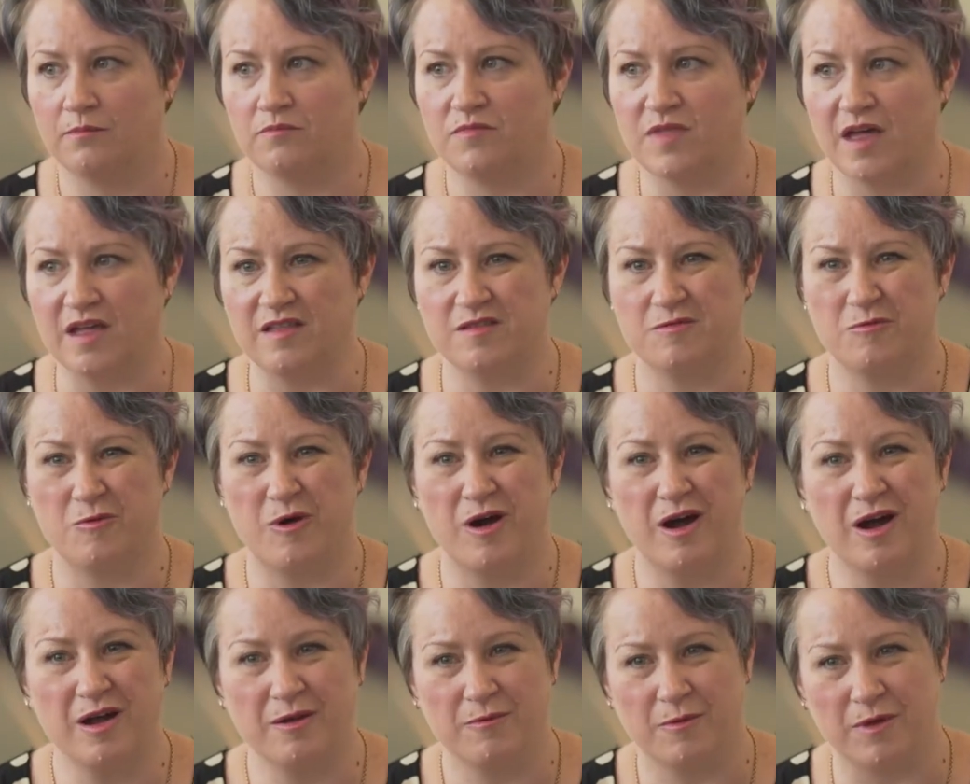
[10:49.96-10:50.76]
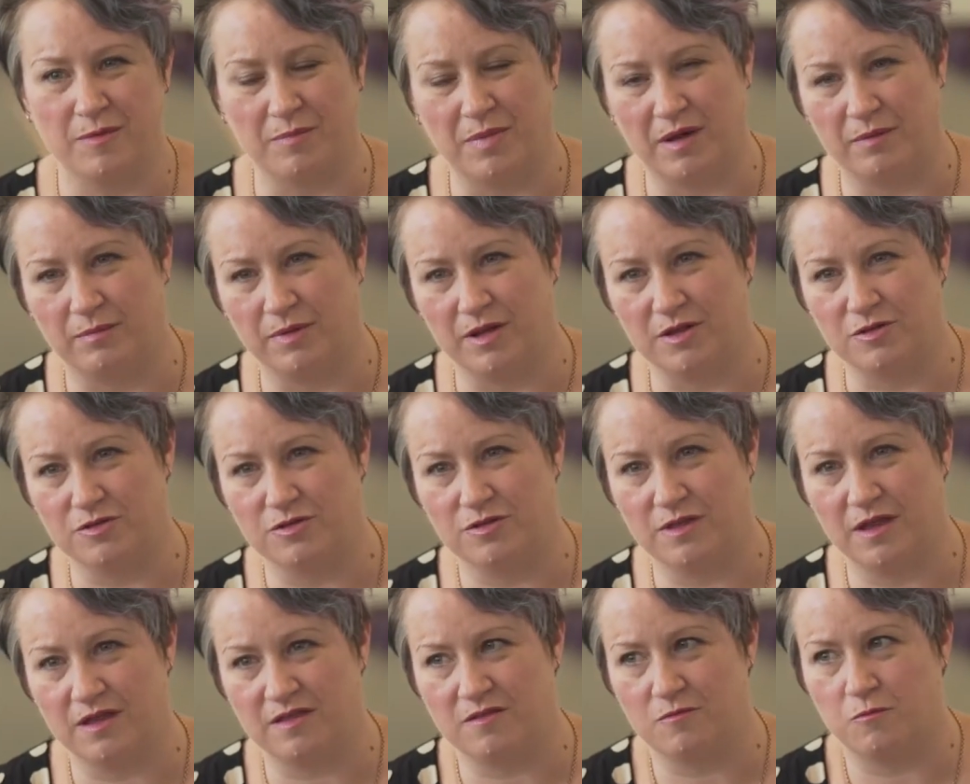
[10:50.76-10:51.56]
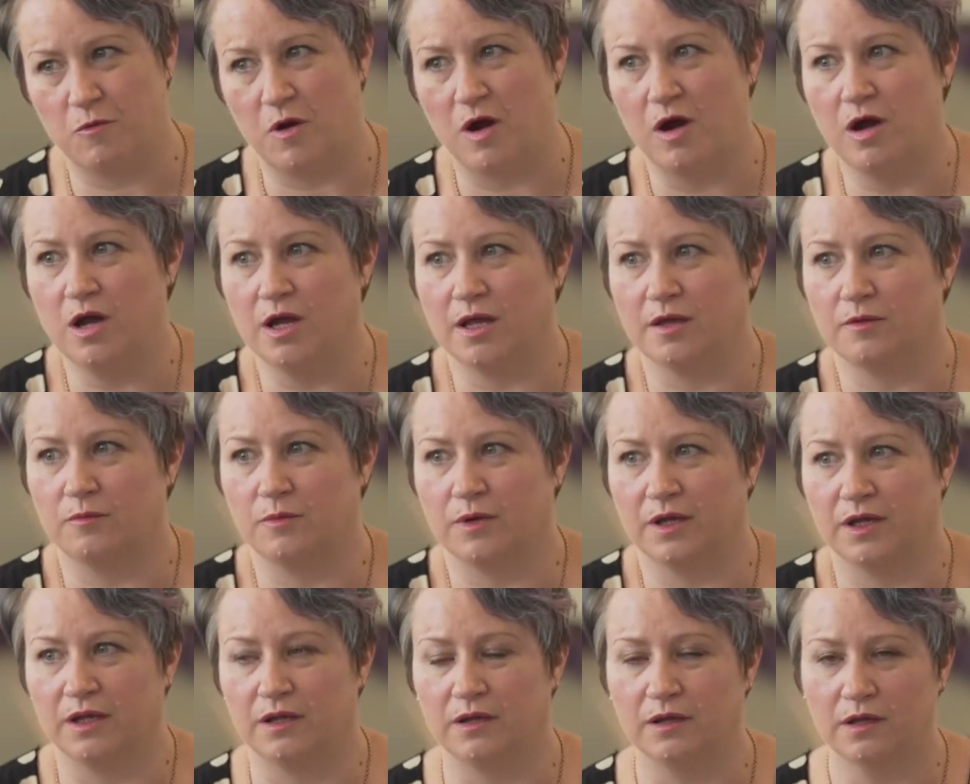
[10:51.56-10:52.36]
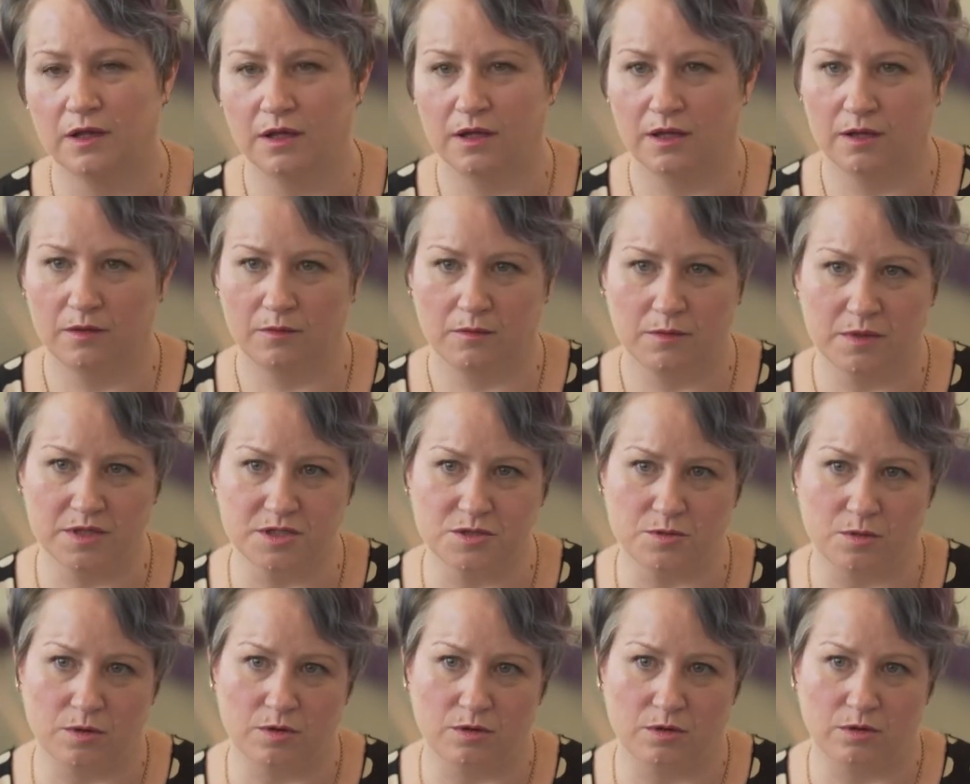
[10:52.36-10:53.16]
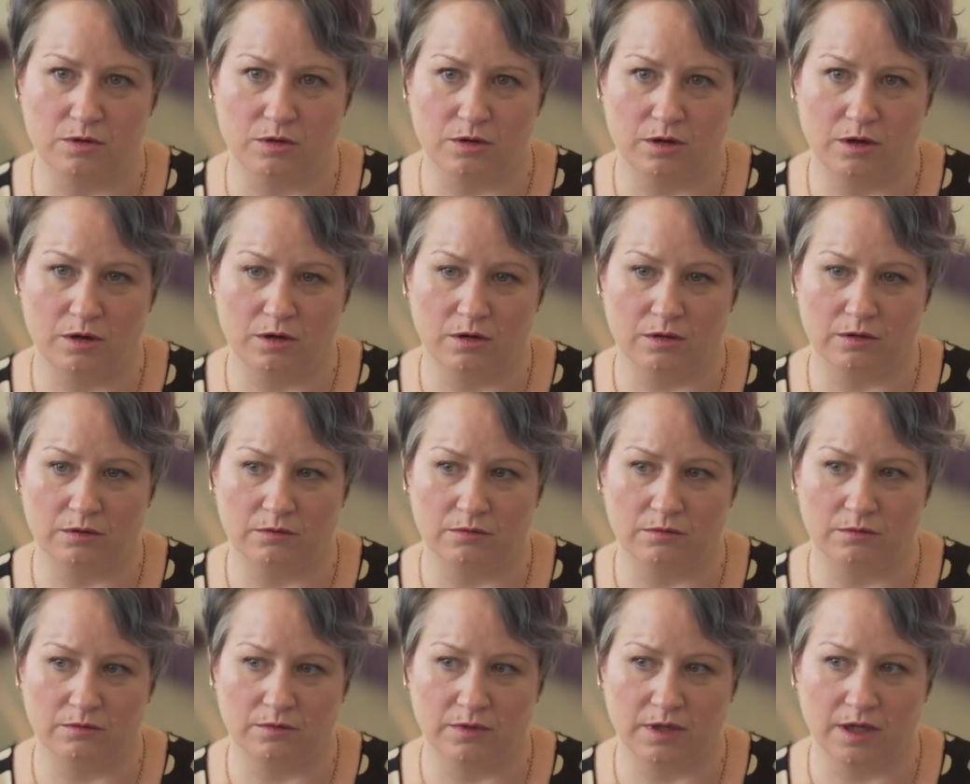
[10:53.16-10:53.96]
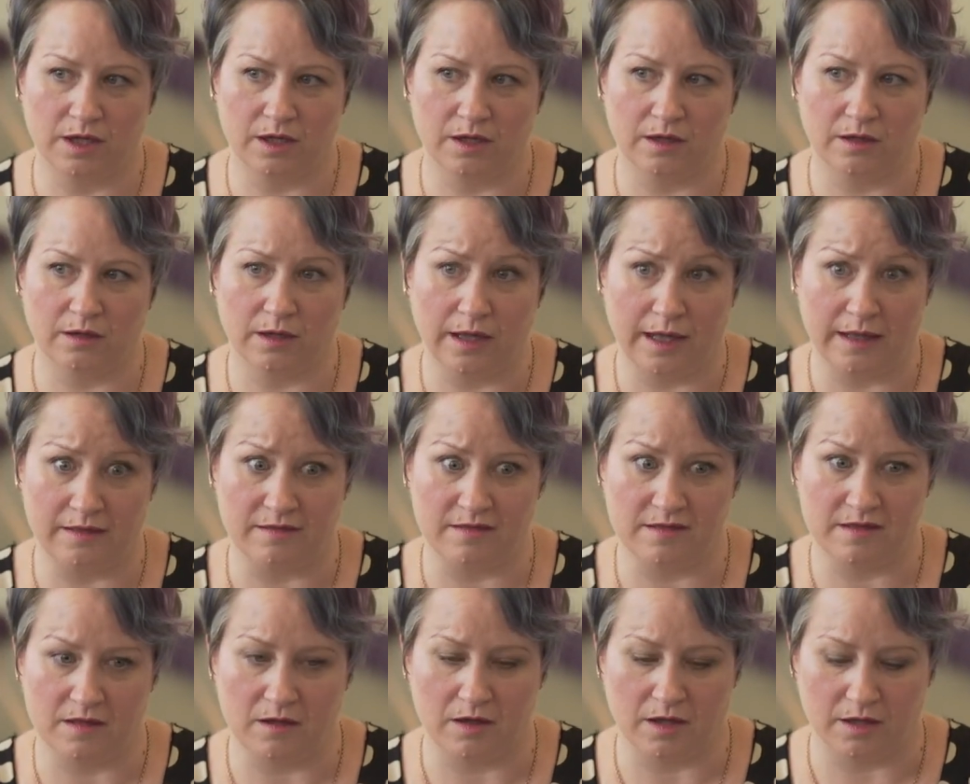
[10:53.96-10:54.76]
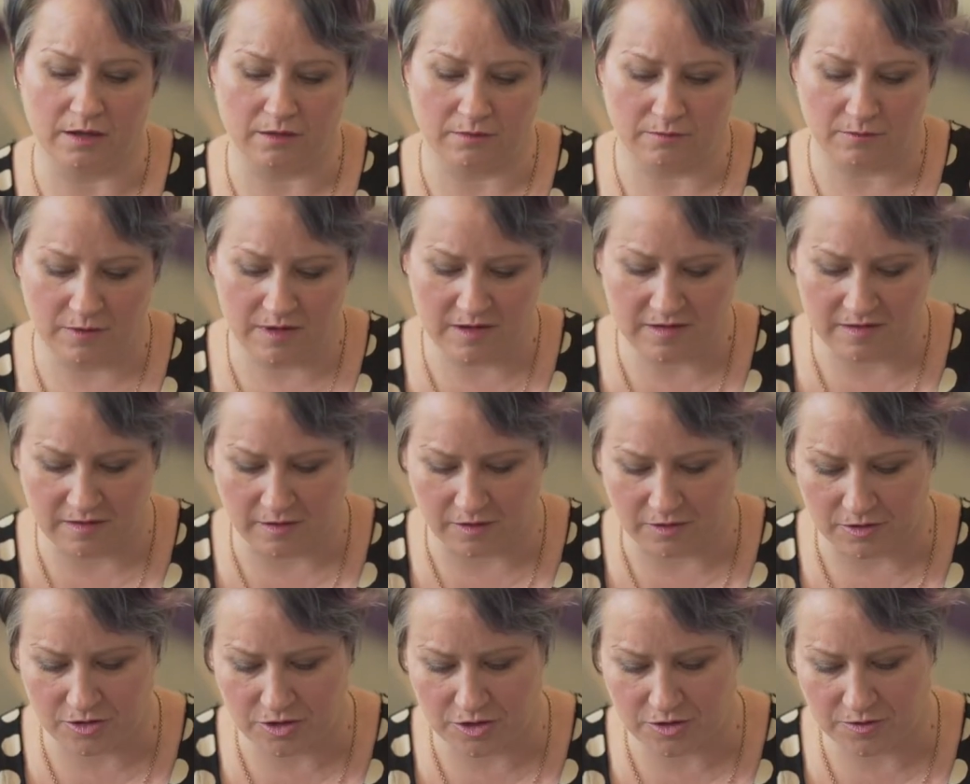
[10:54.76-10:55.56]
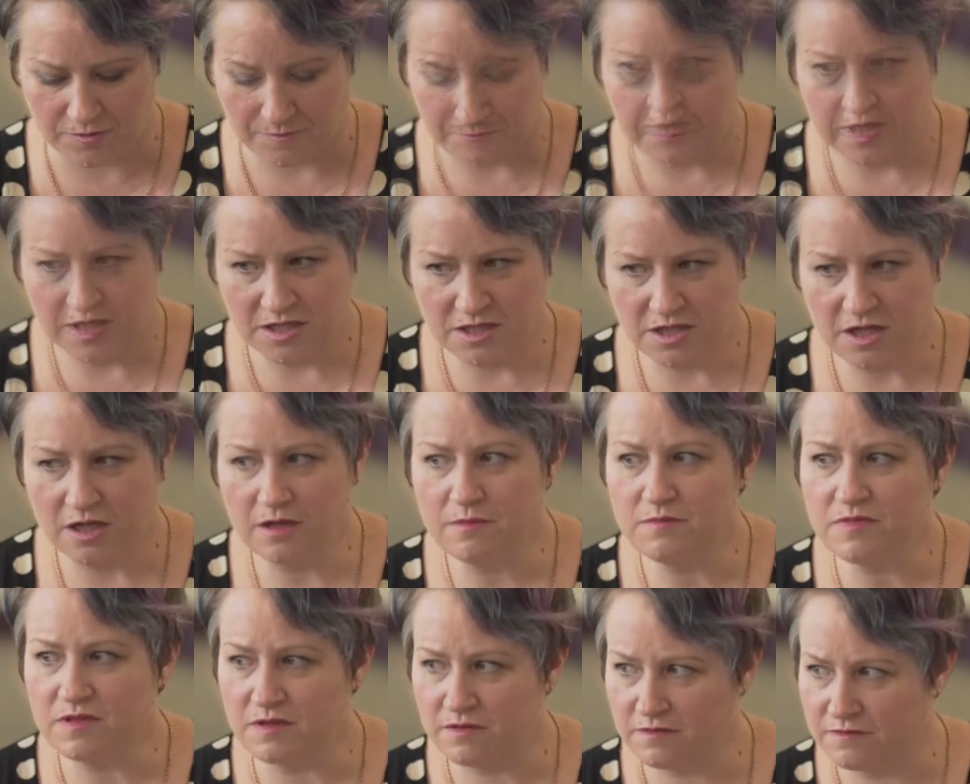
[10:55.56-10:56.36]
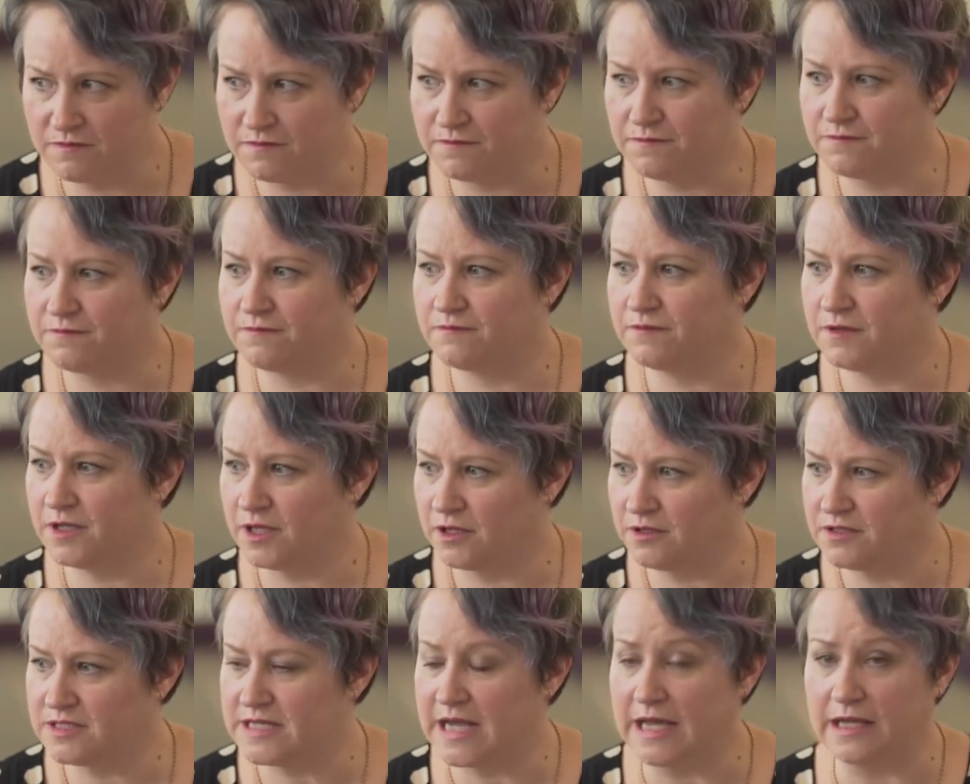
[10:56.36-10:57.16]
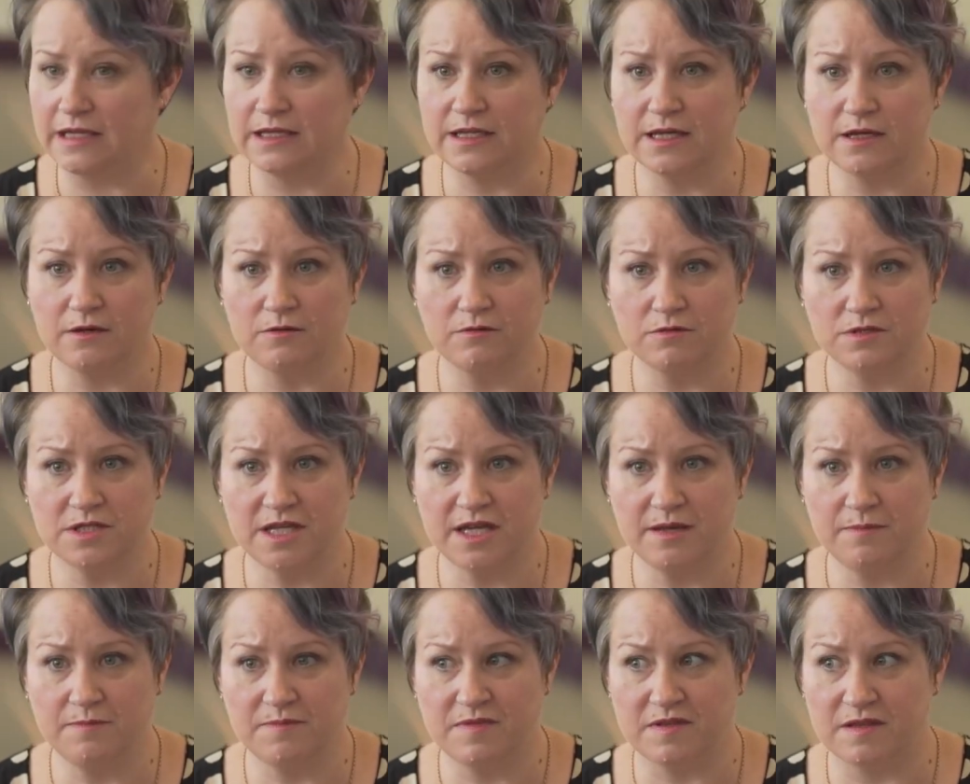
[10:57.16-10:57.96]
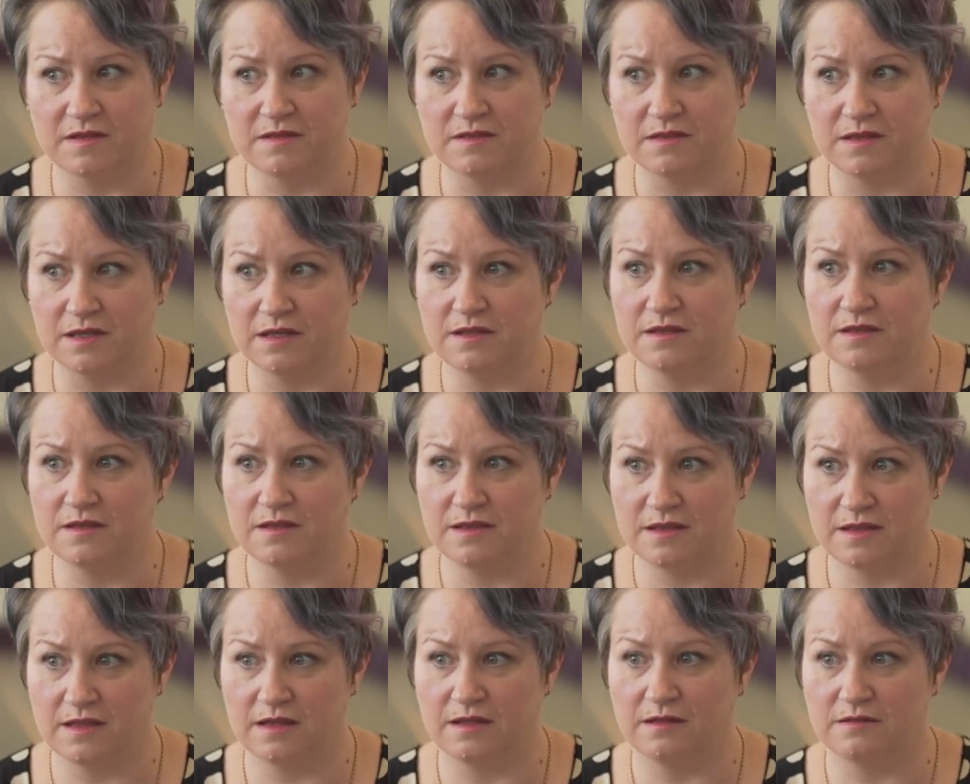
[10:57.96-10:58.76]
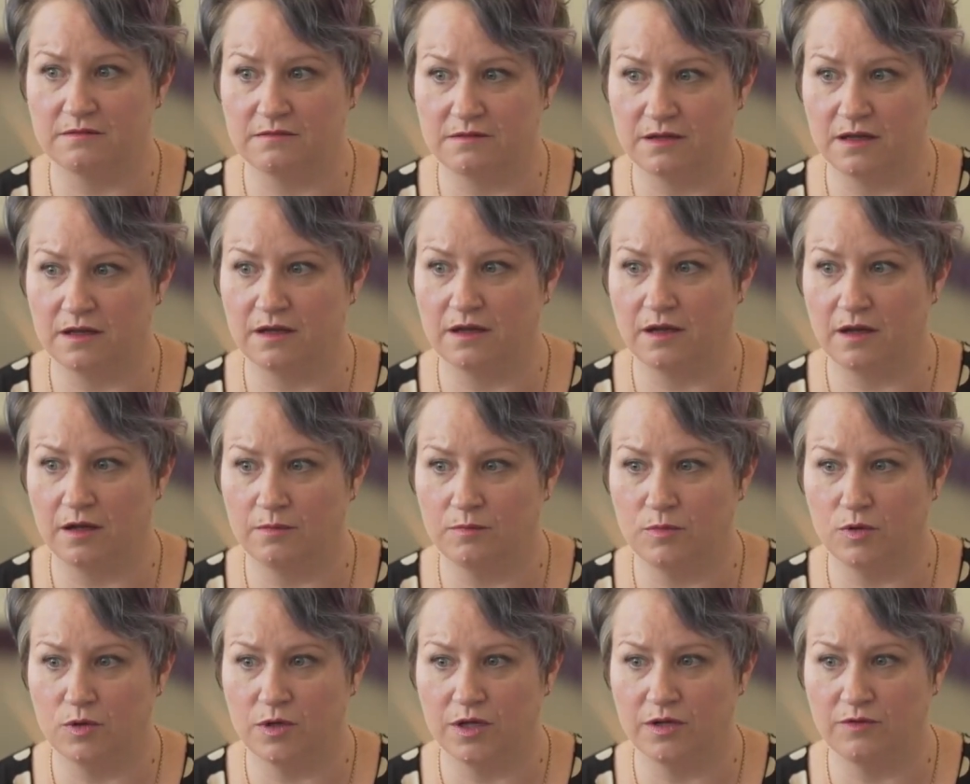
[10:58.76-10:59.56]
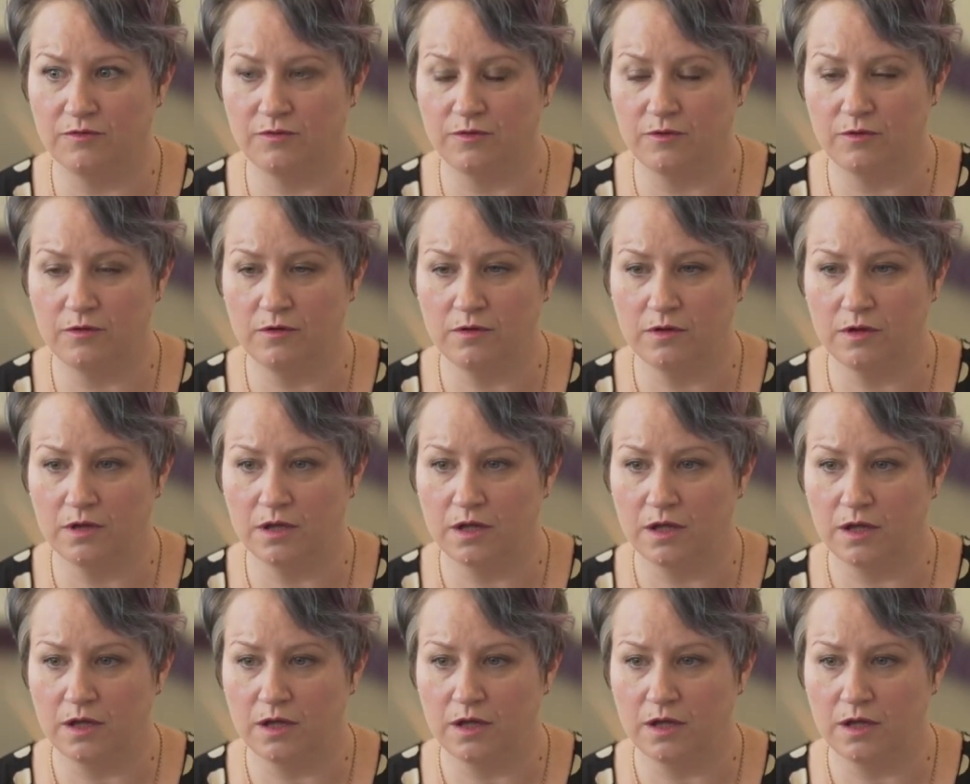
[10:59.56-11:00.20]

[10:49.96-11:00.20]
That's why we publish. That's why we draw on and cite research. In terms of, you know, technical tips and things that I'm looking for,